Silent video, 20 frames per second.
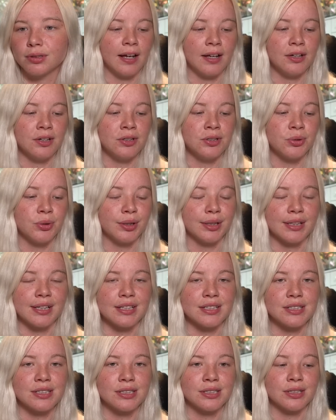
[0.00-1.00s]
Are you doing
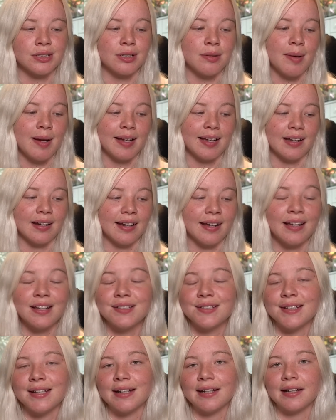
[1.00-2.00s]
this to make it
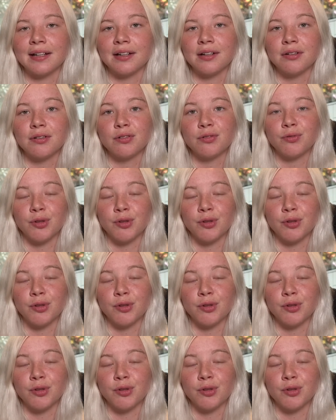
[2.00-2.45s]
easier